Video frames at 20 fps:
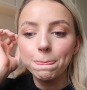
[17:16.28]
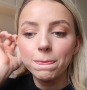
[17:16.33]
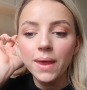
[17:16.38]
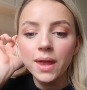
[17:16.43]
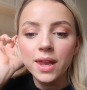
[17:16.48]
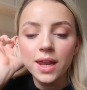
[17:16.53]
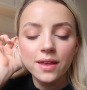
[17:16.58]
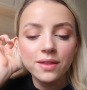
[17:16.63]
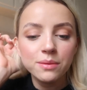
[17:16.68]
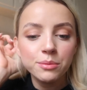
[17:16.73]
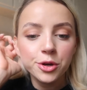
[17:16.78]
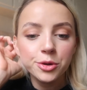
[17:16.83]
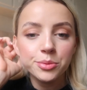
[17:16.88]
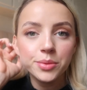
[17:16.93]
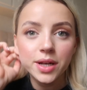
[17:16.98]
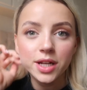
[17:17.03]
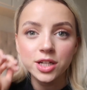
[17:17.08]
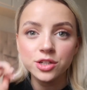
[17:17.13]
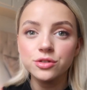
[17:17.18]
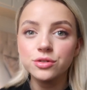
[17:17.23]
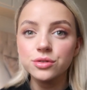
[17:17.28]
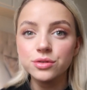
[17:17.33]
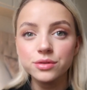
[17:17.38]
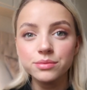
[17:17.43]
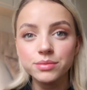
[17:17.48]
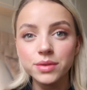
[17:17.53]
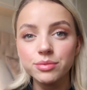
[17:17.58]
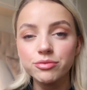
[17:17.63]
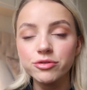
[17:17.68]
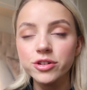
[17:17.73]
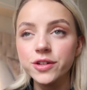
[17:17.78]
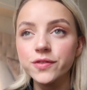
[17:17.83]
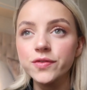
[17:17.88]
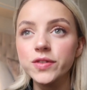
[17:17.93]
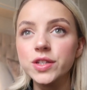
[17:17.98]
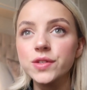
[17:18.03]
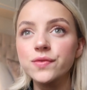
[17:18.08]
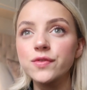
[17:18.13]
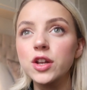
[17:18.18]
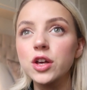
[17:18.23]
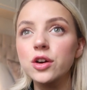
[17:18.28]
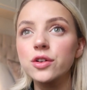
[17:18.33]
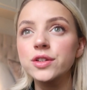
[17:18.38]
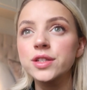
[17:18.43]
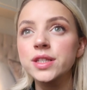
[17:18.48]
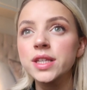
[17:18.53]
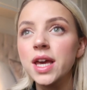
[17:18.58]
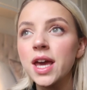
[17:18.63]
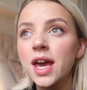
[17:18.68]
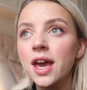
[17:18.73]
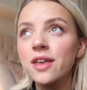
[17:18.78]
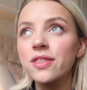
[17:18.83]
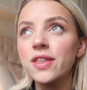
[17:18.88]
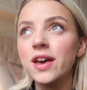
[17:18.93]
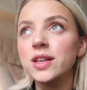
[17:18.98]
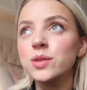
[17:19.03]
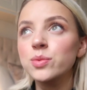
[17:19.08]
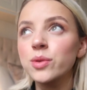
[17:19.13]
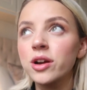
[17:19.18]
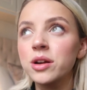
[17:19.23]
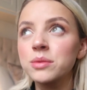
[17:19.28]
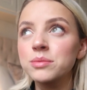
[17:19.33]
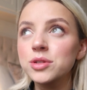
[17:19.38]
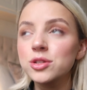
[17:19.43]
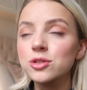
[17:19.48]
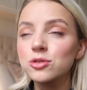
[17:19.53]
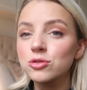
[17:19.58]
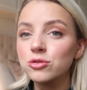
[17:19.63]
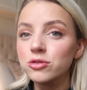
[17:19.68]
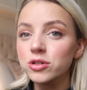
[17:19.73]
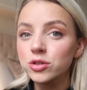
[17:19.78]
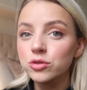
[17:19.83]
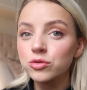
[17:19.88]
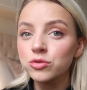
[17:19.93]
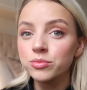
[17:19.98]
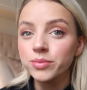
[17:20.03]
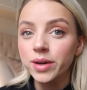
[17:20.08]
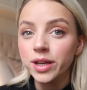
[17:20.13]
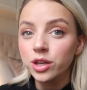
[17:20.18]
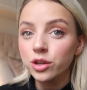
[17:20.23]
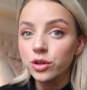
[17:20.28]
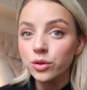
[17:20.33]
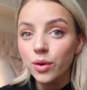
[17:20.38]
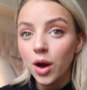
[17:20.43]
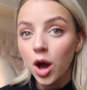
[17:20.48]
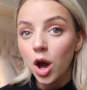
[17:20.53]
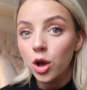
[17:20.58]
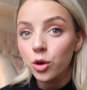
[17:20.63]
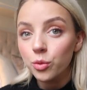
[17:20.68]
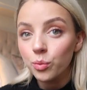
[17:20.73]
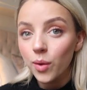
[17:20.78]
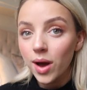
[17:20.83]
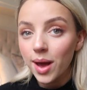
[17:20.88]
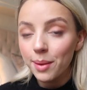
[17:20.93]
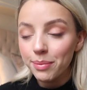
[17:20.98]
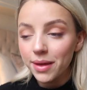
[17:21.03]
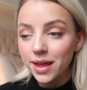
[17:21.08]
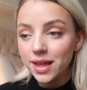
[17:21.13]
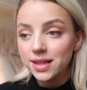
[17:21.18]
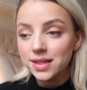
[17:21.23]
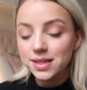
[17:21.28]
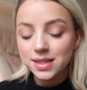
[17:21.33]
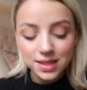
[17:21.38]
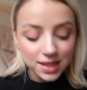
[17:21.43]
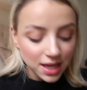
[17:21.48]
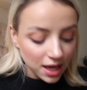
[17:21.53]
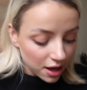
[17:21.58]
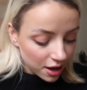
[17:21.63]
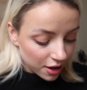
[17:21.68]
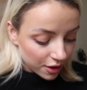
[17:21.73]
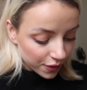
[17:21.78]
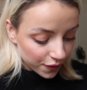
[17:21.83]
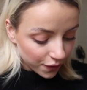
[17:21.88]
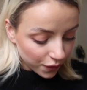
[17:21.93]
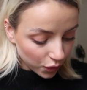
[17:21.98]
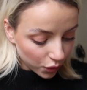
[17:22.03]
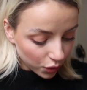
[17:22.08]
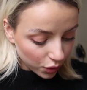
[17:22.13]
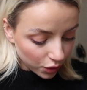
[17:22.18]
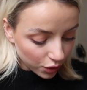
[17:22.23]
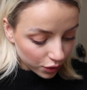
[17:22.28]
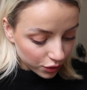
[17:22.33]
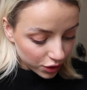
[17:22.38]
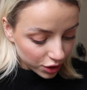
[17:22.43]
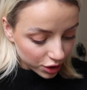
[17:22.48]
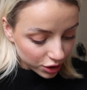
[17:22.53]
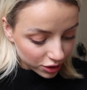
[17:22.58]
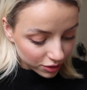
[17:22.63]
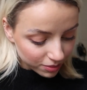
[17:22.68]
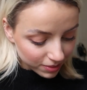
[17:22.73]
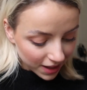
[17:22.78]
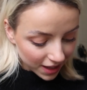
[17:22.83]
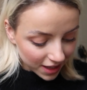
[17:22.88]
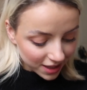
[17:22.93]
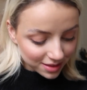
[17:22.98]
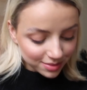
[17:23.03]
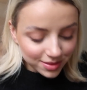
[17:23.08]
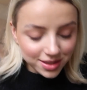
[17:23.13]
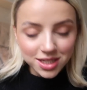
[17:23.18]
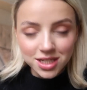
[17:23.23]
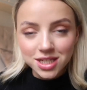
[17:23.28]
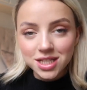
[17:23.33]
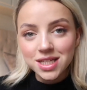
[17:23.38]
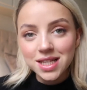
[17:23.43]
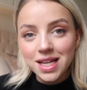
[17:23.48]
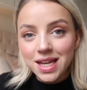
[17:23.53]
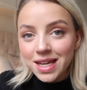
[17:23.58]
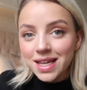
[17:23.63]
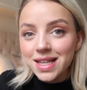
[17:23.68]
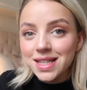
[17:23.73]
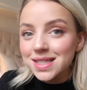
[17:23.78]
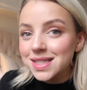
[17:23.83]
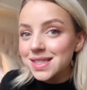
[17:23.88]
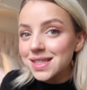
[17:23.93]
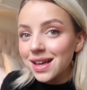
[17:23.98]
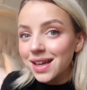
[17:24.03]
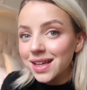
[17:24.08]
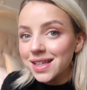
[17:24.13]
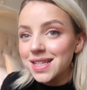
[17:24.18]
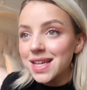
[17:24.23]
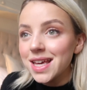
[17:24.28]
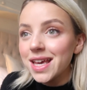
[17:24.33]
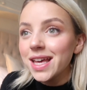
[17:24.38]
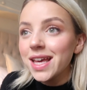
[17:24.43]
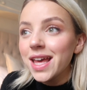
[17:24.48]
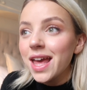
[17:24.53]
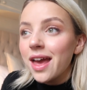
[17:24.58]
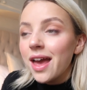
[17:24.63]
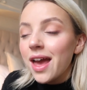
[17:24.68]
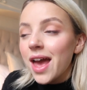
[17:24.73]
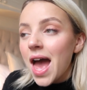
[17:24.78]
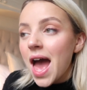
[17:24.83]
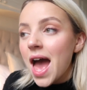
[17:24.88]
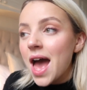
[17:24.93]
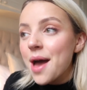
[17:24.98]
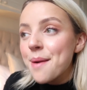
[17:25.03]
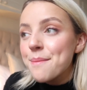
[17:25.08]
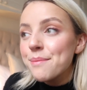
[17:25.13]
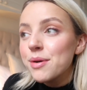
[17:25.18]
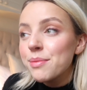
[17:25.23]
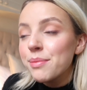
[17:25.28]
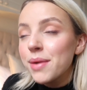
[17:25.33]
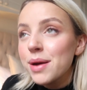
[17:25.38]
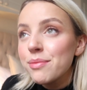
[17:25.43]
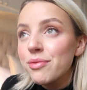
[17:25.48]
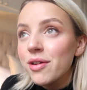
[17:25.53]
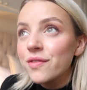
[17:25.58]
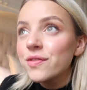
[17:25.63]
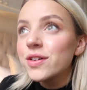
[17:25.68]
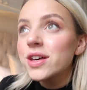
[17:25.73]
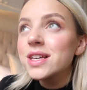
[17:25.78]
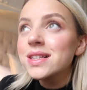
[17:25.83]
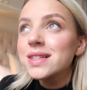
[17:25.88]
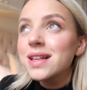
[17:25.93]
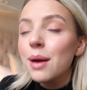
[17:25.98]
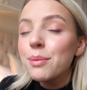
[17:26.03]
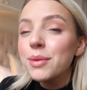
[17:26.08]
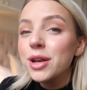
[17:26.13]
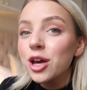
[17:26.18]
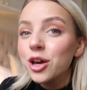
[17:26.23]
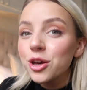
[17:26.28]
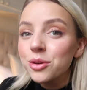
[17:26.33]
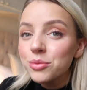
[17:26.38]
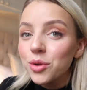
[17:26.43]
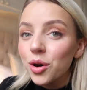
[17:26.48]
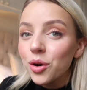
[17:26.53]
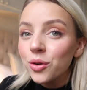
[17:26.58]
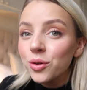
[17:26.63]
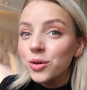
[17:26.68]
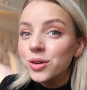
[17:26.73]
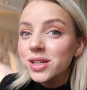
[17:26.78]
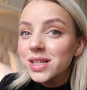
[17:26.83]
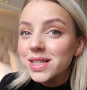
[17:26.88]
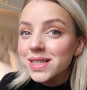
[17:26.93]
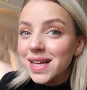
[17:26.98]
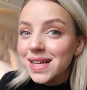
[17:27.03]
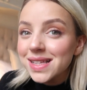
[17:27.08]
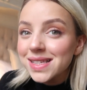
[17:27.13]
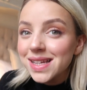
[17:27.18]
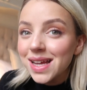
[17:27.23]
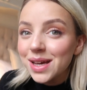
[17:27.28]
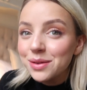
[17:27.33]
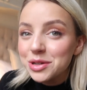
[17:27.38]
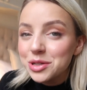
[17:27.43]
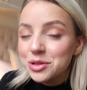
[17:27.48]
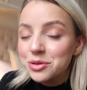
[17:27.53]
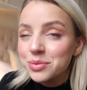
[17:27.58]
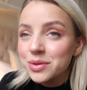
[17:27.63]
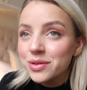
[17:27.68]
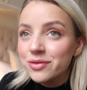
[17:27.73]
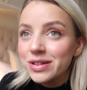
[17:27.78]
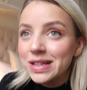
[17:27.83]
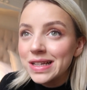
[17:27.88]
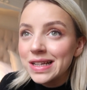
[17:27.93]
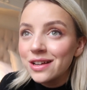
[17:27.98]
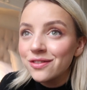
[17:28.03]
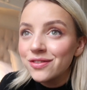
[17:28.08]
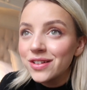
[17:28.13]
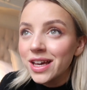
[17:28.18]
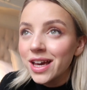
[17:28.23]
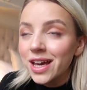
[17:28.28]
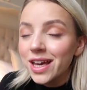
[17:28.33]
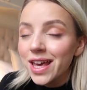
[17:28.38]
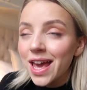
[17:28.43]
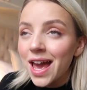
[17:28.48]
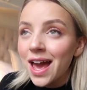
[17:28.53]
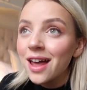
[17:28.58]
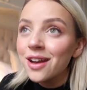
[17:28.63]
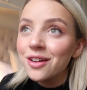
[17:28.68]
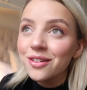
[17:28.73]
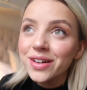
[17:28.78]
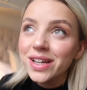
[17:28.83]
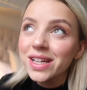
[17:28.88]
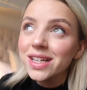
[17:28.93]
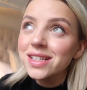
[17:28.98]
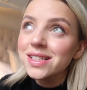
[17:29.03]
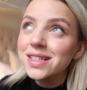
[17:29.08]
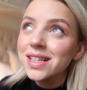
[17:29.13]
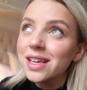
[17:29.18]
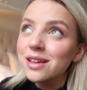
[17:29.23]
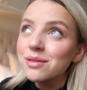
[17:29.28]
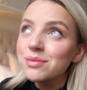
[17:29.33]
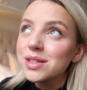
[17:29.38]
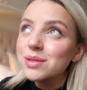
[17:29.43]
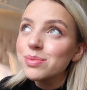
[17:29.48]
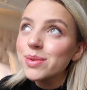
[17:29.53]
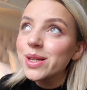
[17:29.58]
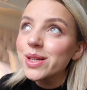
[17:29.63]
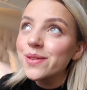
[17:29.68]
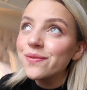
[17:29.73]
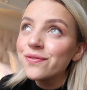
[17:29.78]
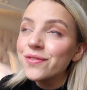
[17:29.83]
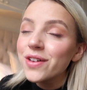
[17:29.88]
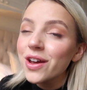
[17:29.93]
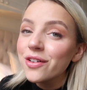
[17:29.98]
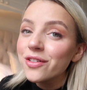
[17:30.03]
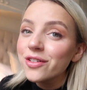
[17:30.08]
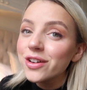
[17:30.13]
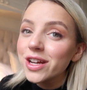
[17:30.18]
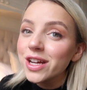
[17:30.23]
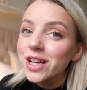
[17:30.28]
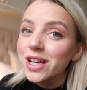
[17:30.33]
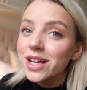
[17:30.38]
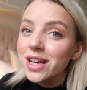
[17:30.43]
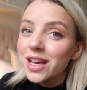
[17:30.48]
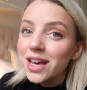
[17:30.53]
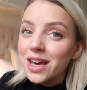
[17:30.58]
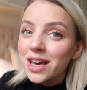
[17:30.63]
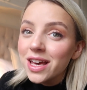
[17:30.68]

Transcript: and at the moment, as you saw in my previous vlogs, that's where I'm storing all my new homeware bits for the new place, which is exciting. But my brother is coming home on Saturday, which will be really lovely. I cannot wait to see him. It's been very